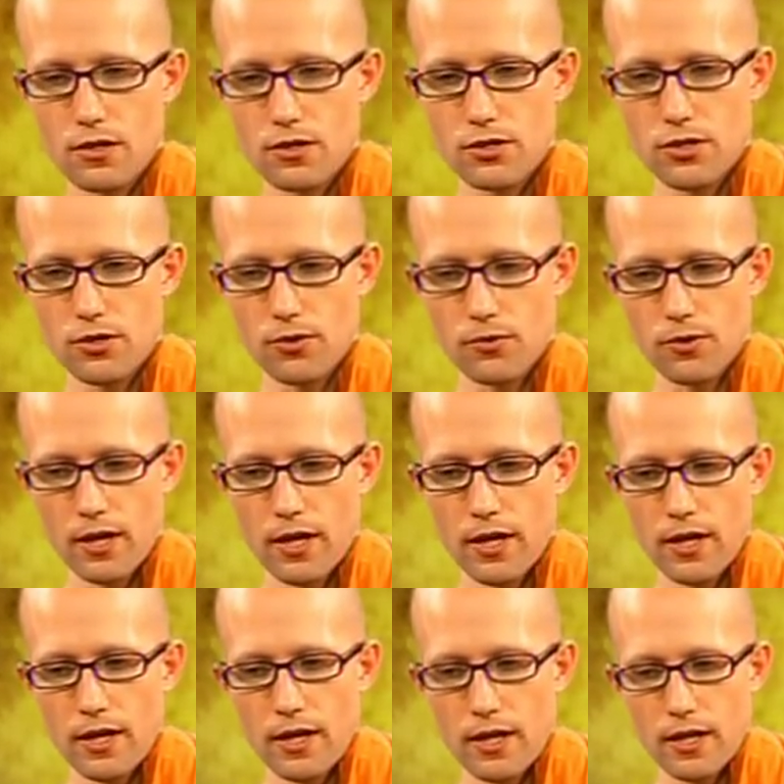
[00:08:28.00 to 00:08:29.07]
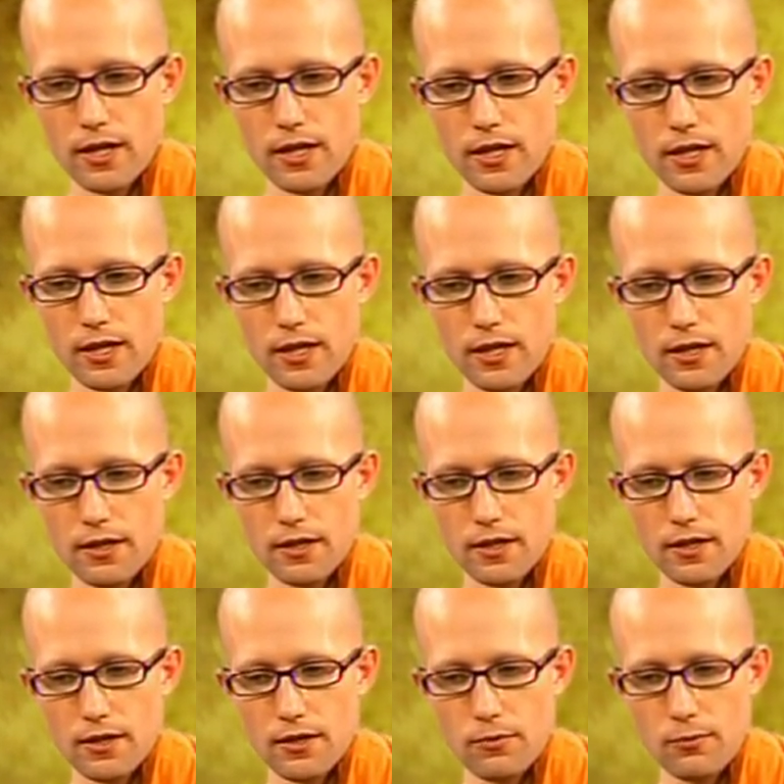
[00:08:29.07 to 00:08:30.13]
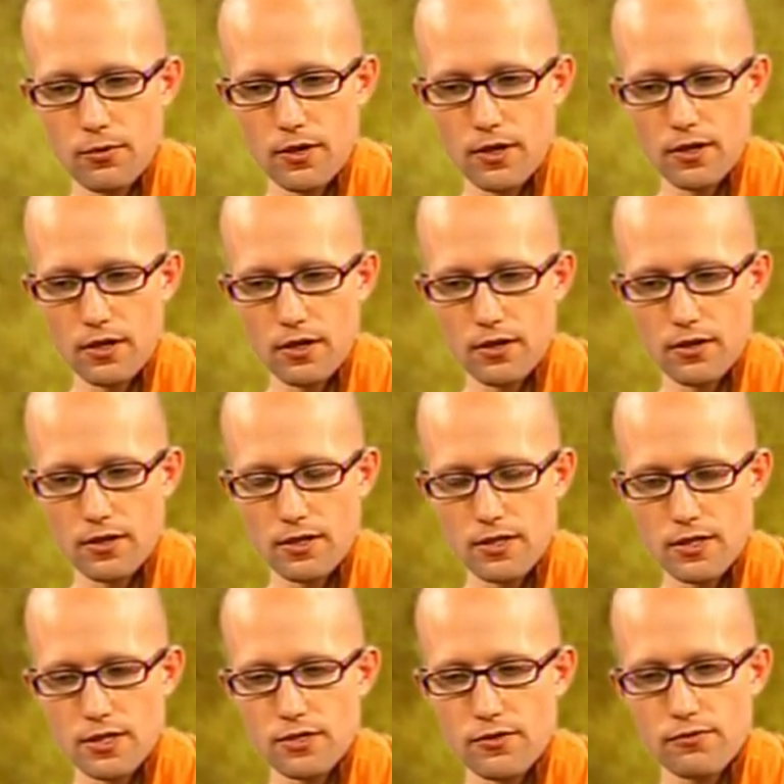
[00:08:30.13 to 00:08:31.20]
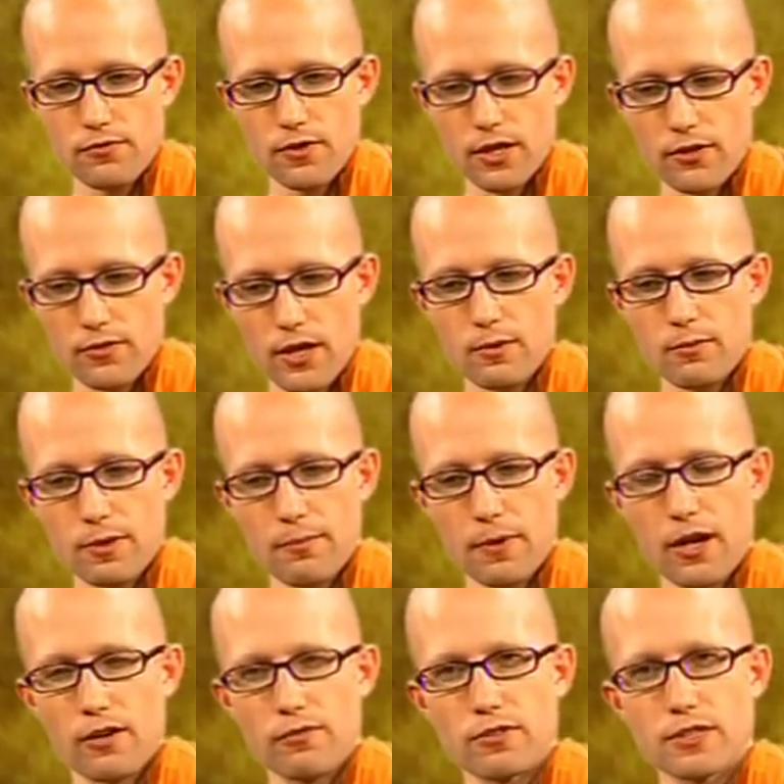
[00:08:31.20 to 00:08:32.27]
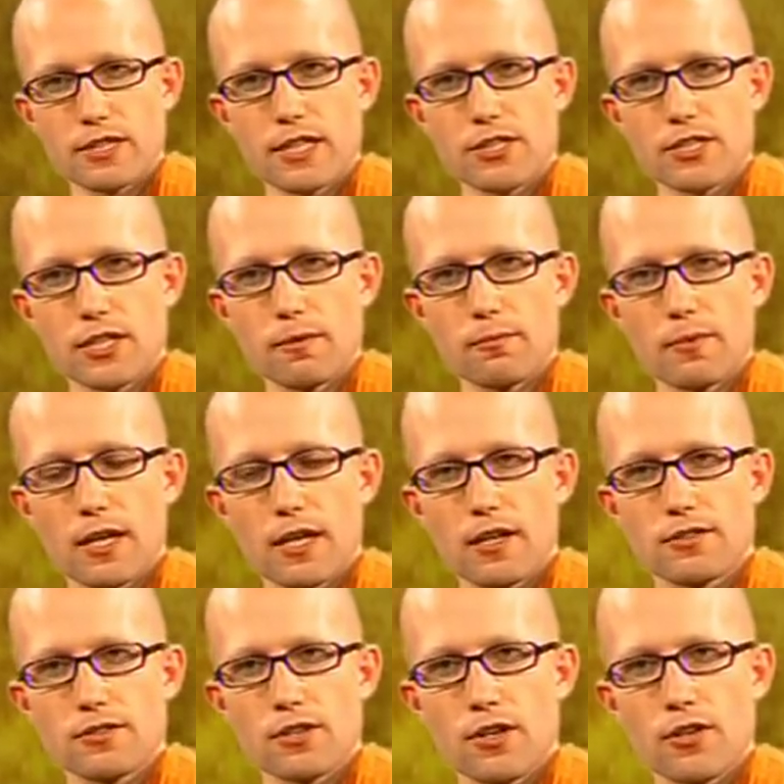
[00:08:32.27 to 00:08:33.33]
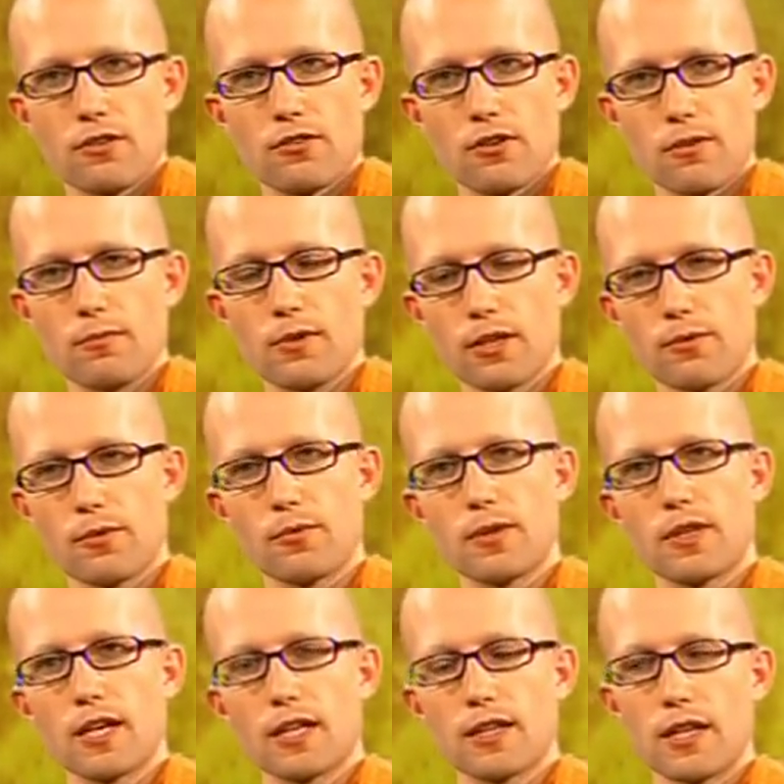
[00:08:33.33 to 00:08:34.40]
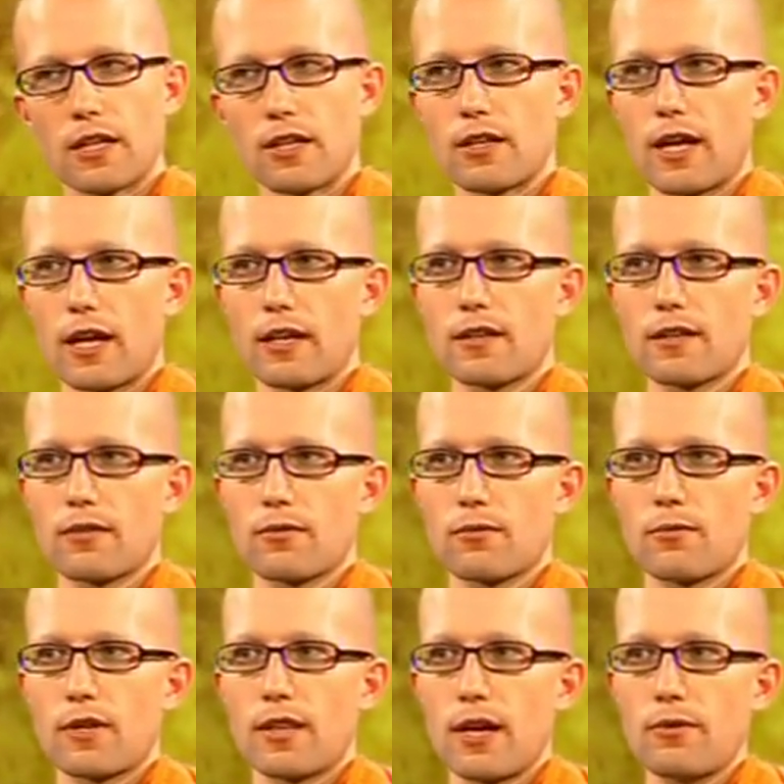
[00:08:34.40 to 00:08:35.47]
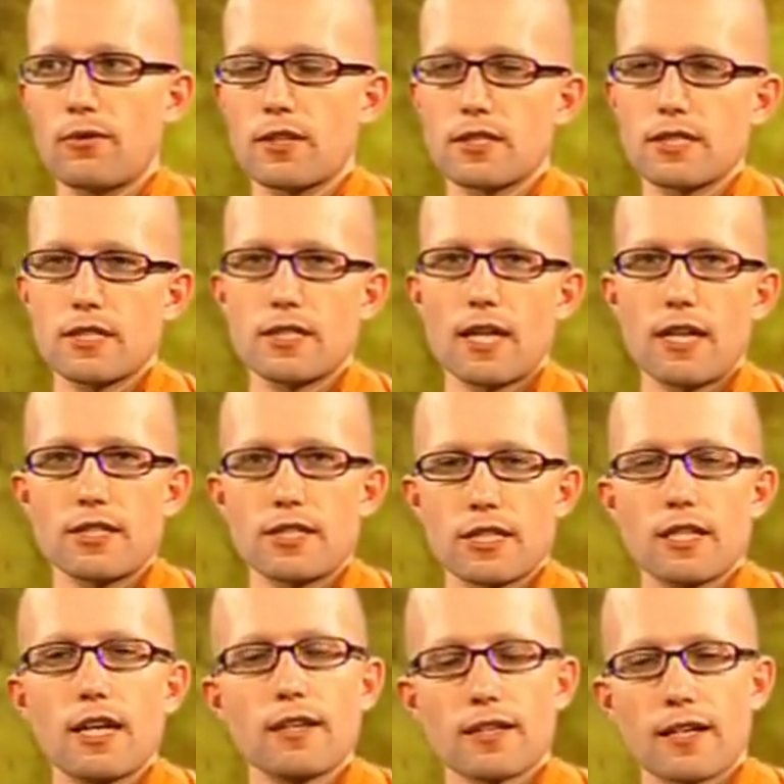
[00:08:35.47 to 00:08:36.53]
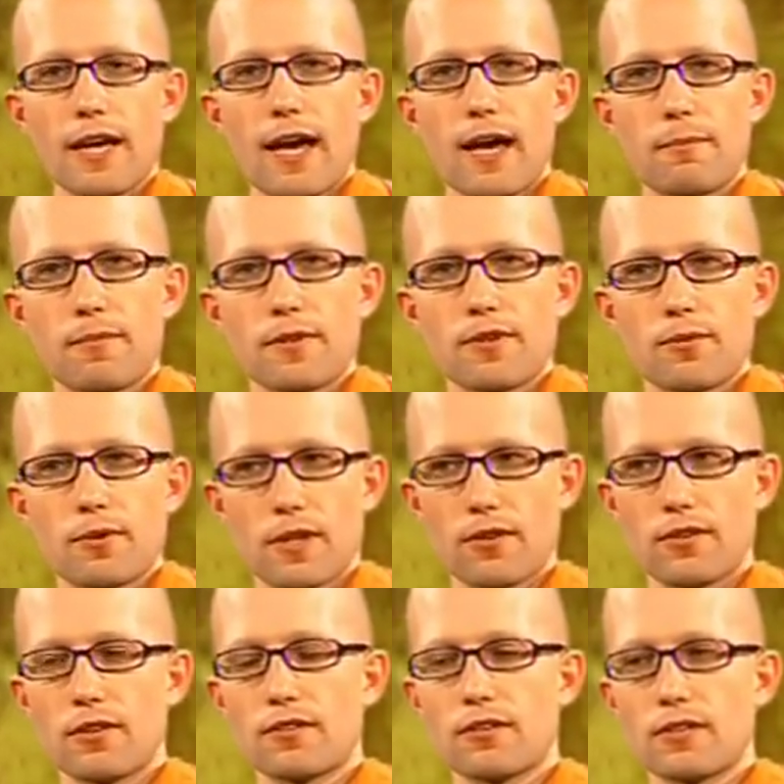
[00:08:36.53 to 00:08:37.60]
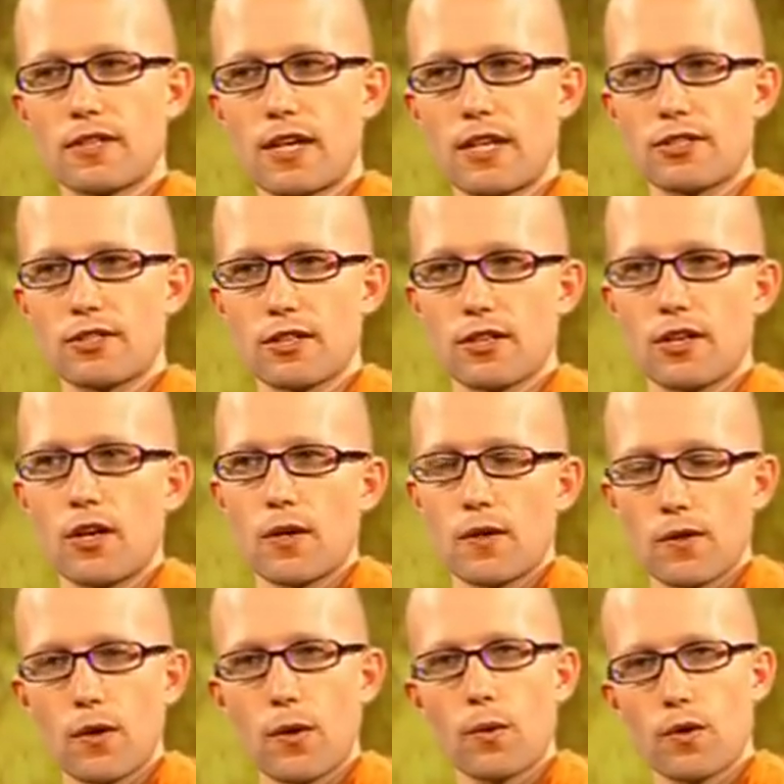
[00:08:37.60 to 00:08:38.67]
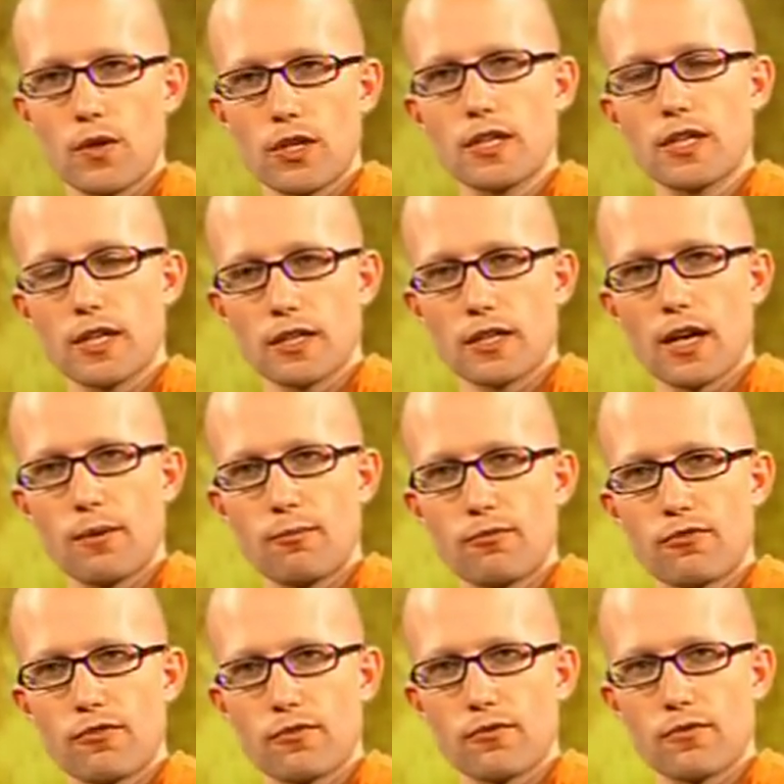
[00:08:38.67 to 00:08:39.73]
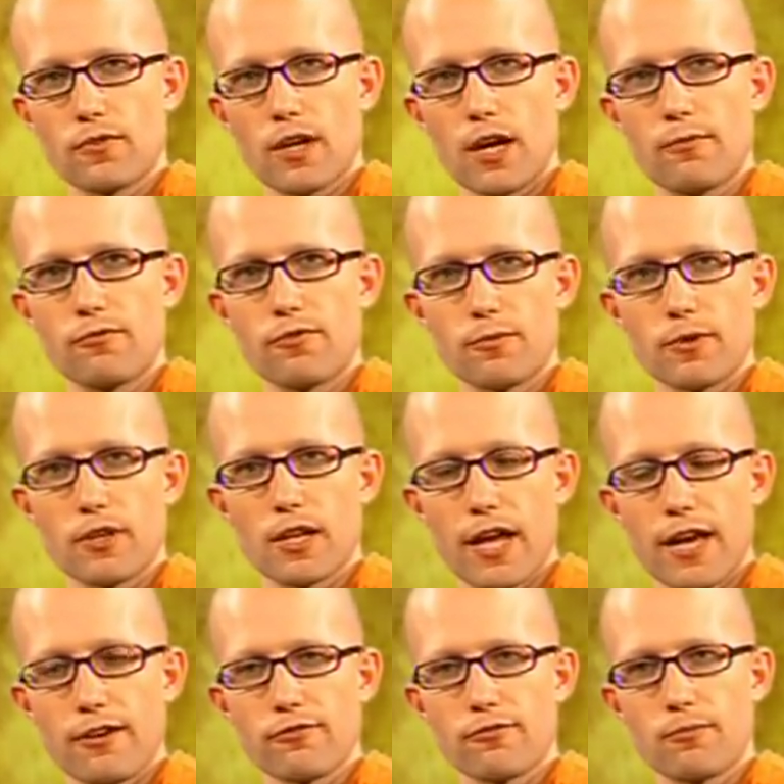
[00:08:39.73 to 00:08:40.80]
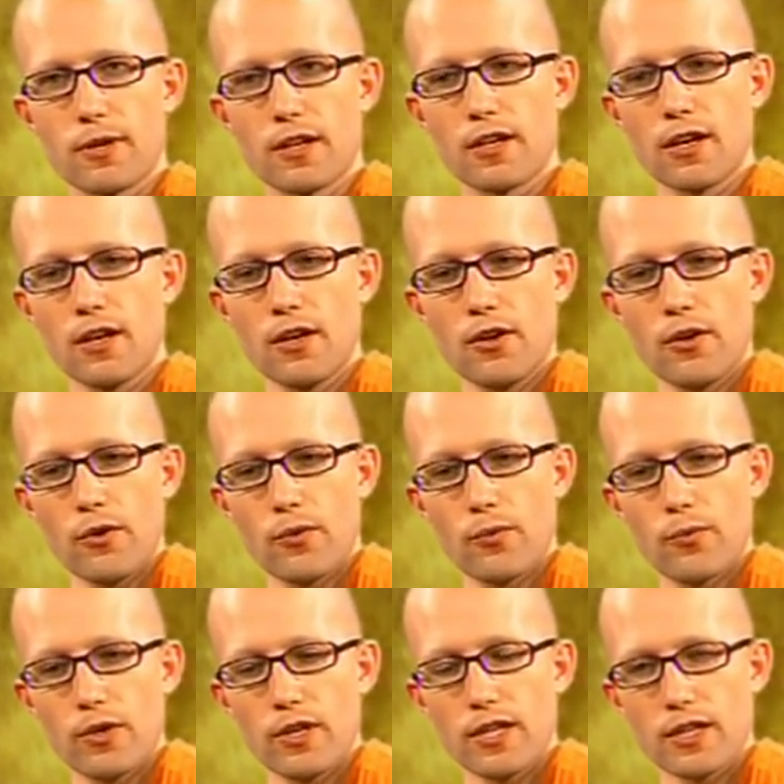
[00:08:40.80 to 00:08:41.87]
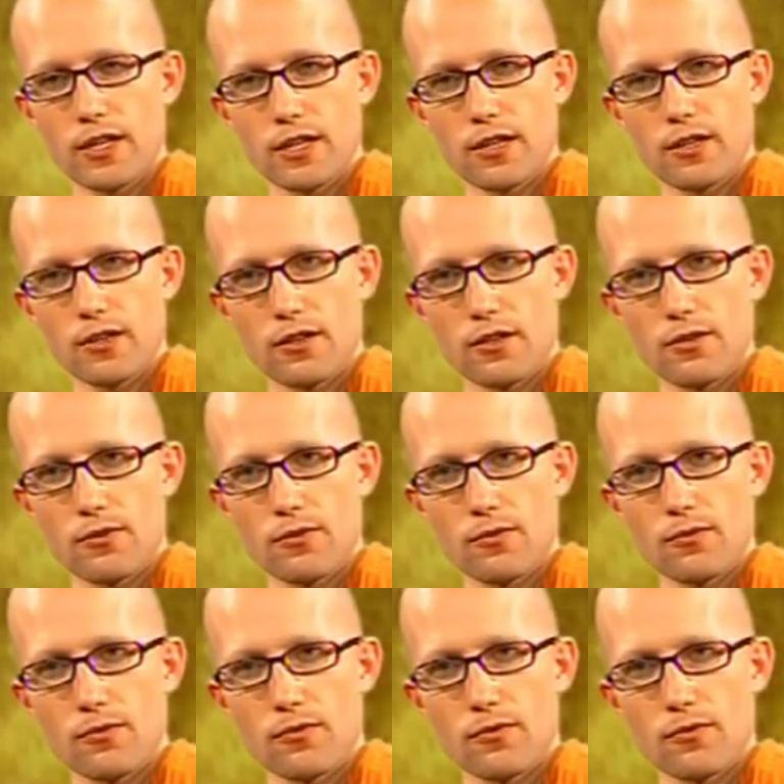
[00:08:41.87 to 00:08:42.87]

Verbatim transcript: So the Buddha, the, this, this is an incredibly powerful teaching, because normally we would think that, that without this intention nothing happens. Without this intention no good can come from, come from your life. But really the, the,